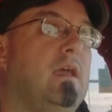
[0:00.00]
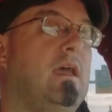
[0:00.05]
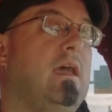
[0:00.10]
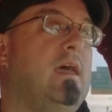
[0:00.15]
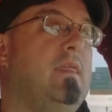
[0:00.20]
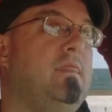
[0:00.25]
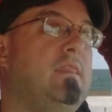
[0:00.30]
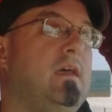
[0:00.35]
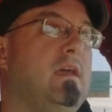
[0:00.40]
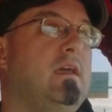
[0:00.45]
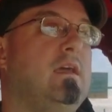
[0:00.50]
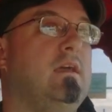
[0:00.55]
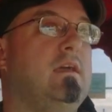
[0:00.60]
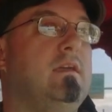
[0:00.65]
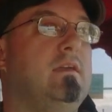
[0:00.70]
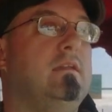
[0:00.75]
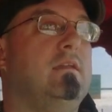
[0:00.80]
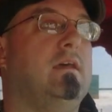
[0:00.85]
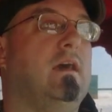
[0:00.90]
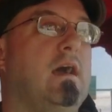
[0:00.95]
And
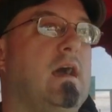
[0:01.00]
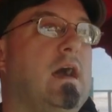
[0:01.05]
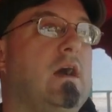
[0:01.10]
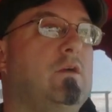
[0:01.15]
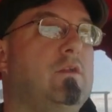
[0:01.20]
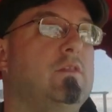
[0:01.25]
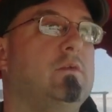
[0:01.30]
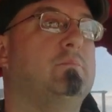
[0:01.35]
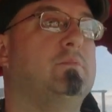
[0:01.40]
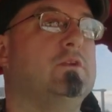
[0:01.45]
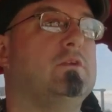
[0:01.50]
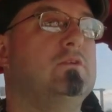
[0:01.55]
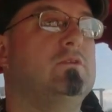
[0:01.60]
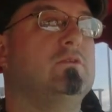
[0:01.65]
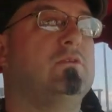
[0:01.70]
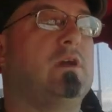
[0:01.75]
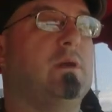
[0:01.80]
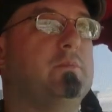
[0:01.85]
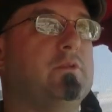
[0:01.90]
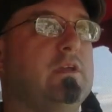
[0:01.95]
then, out of the
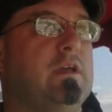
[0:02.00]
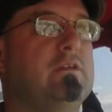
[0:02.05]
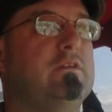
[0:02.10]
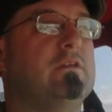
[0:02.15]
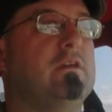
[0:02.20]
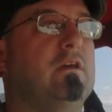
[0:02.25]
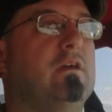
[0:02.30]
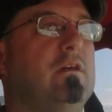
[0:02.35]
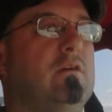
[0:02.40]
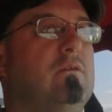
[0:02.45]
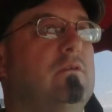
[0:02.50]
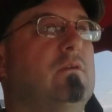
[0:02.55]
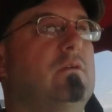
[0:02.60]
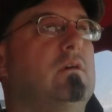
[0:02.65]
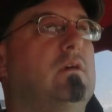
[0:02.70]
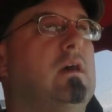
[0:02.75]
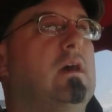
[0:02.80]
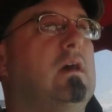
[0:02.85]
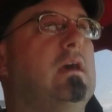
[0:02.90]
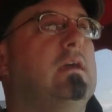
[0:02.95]
blue, a couple days ago,
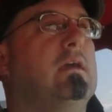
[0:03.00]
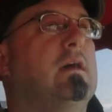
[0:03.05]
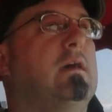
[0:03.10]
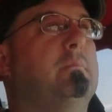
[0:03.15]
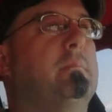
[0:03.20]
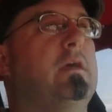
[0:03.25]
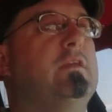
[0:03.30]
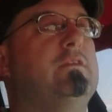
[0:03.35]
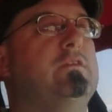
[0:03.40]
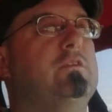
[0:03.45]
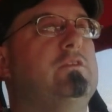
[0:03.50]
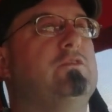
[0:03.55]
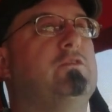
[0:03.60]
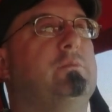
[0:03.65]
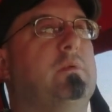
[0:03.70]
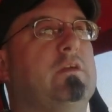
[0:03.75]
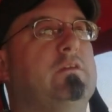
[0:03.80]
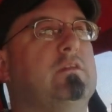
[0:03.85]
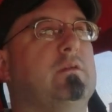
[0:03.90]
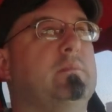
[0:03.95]
I got
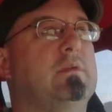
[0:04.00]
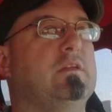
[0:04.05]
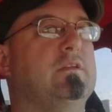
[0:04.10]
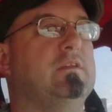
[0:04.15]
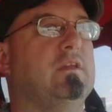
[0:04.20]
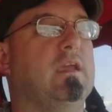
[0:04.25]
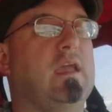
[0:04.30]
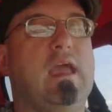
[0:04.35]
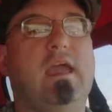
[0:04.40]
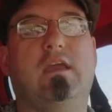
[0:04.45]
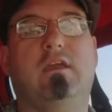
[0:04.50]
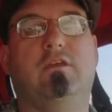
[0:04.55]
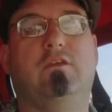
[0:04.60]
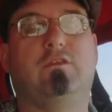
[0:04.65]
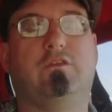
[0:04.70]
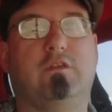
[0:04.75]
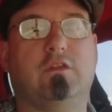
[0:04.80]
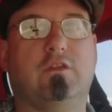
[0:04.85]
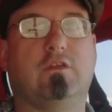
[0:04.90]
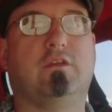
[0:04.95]
messaged by somebody saying, "Hey,
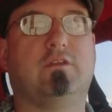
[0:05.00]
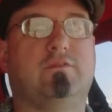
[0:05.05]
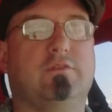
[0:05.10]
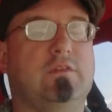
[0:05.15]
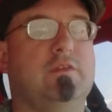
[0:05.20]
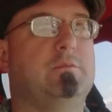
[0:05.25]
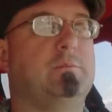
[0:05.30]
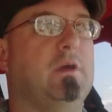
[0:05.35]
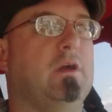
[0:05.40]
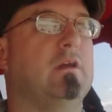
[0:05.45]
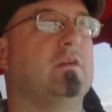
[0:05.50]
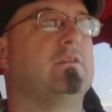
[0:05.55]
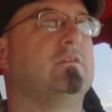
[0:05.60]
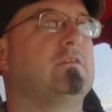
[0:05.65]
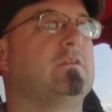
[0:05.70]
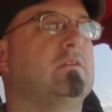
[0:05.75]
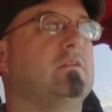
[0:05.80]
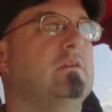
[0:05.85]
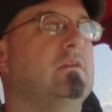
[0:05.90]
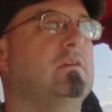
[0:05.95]
you still looking for these parts?"
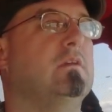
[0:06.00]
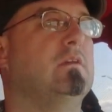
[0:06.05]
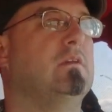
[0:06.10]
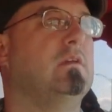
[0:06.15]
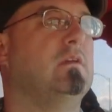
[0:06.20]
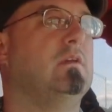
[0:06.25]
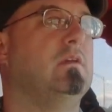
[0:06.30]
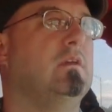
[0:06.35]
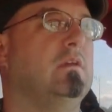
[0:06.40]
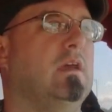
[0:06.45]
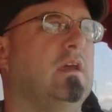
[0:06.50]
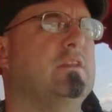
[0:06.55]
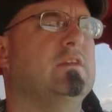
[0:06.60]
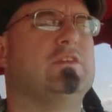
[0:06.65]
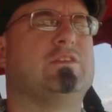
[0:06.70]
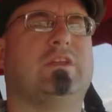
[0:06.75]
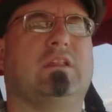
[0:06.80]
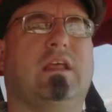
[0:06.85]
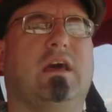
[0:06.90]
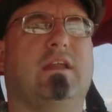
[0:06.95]
And
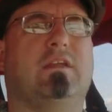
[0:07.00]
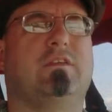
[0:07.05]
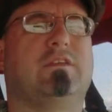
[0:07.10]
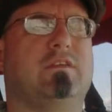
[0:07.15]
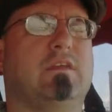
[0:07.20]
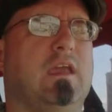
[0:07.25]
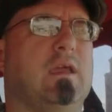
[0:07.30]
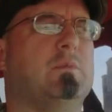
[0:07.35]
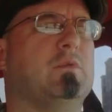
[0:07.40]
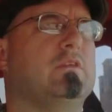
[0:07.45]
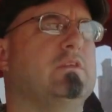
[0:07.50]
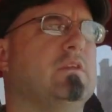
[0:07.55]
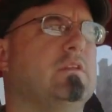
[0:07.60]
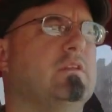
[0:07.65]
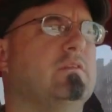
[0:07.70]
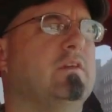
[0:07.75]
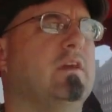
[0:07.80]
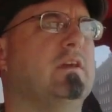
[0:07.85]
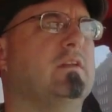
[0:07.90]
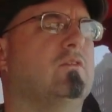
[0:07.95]
there's a lot of scammers on
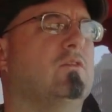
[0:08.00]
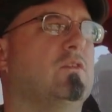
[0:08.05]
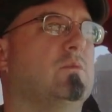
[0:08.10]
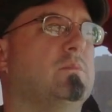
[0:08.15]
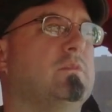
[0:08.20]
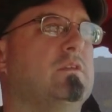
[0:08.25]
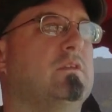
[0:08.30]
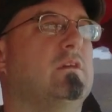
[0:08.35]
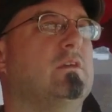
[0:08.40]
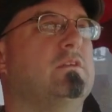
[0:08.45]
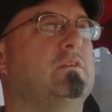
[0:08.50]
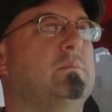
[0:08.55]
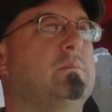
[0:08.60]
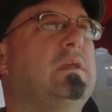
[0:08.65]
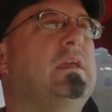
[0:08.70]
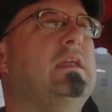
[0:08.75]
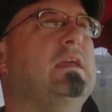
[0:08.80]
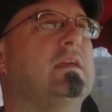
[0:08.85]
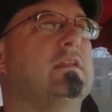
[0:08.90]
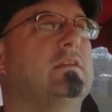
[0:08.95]
the van group, so I was
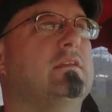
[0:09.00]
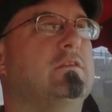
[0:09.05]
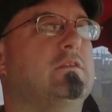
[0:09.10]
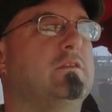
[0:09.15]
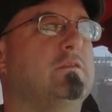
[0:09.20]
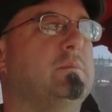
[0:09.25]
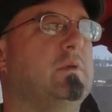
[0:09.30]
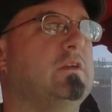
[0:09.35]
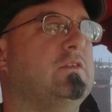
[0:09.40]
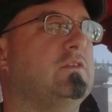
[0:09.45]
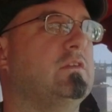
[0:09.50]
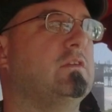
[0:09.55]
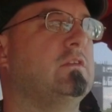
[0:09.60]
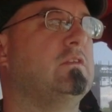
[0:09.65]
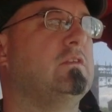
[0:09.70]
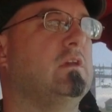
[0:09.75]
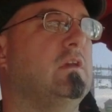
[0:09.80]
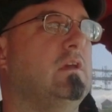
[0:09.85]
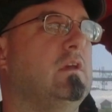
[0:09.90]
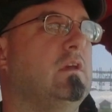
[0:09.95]
immediately suspicious.